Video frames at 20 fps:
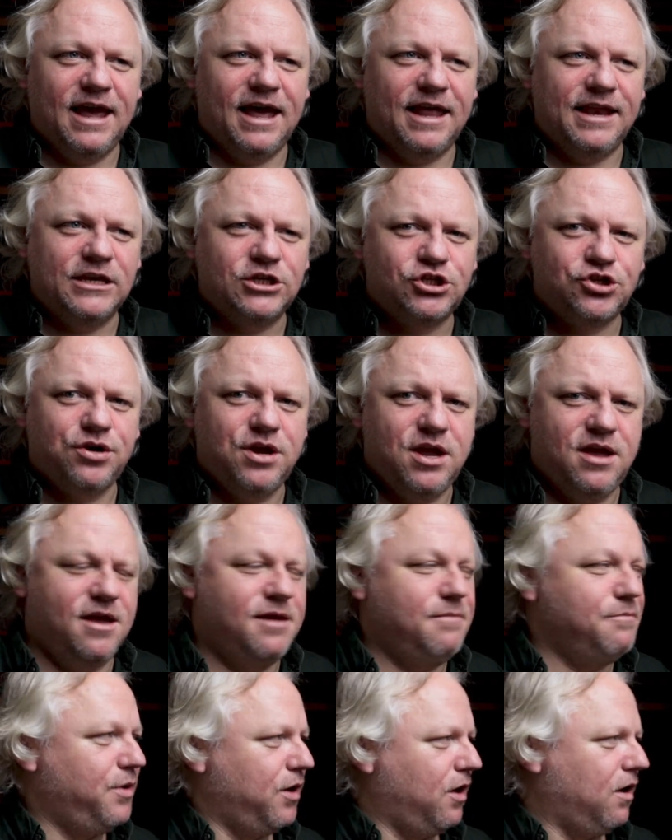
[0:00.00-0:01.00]
and
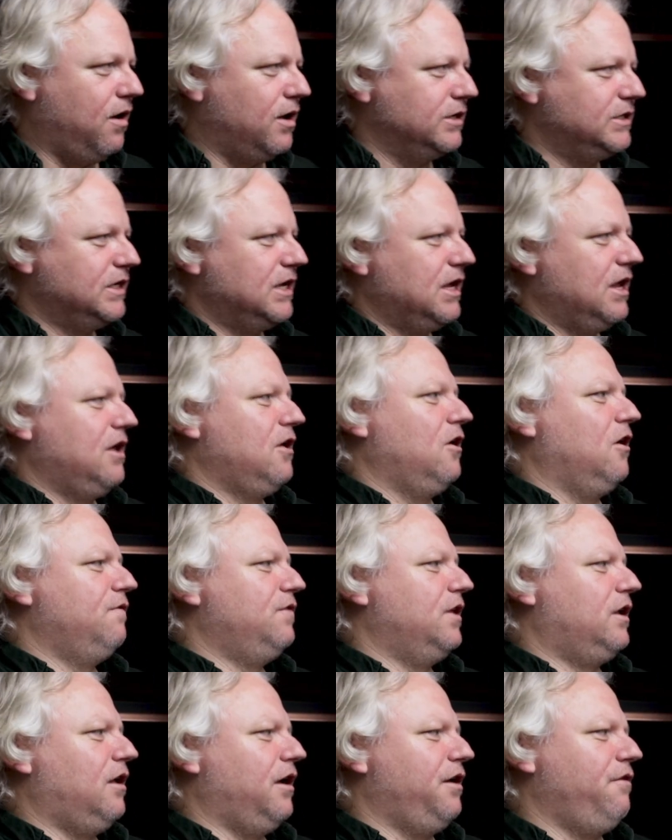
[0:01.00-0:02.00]
intriguing part of
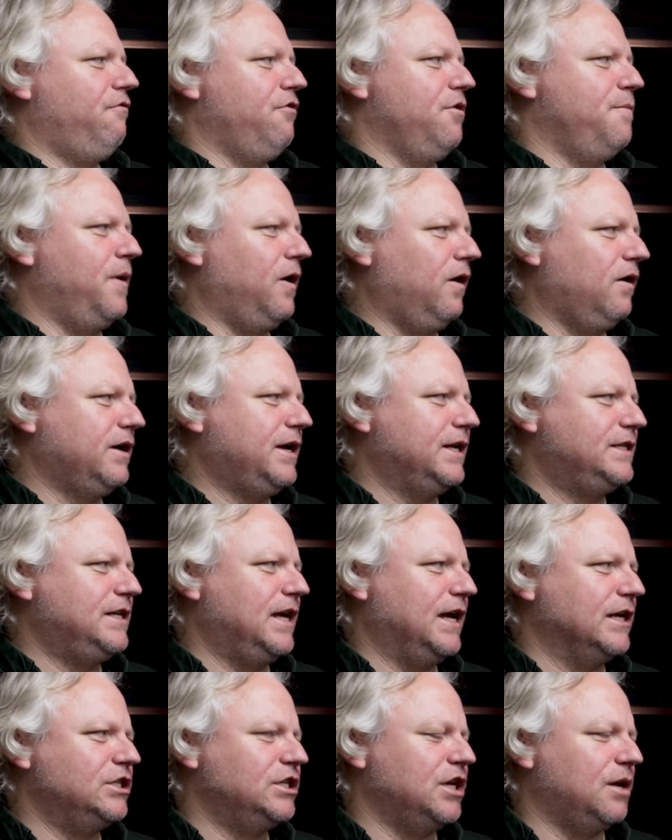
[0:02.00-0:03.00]
the Lightroom
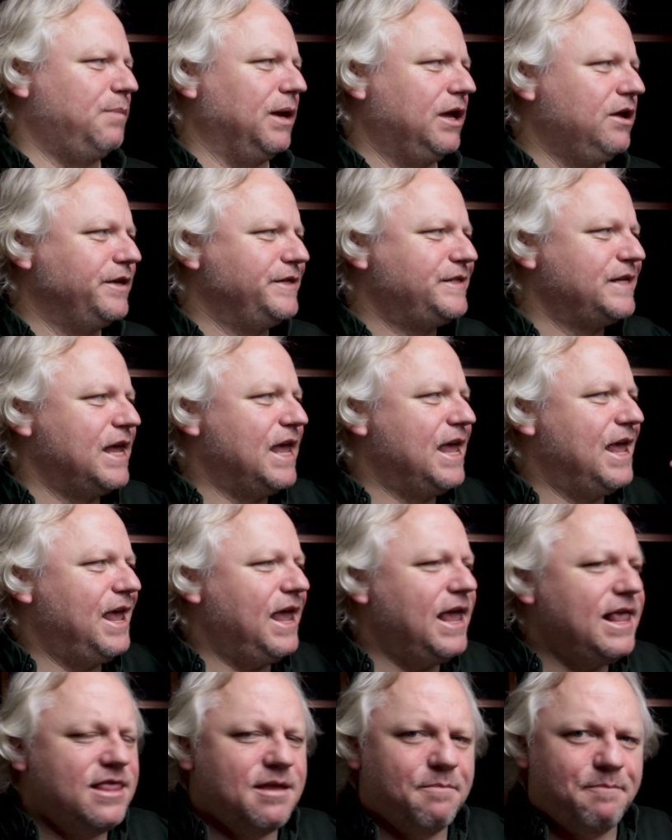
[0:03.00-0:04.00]
architecture because
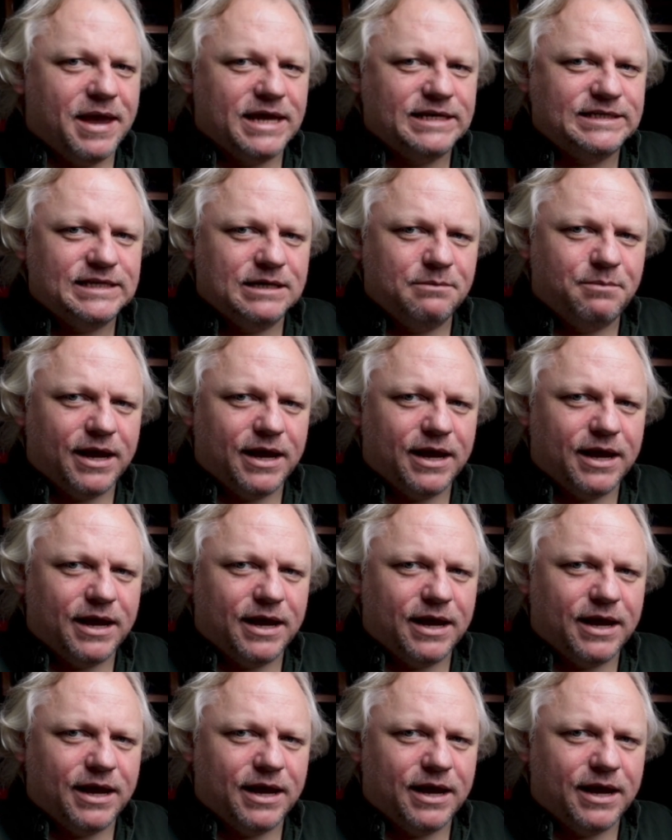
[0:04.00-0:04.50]
in the basic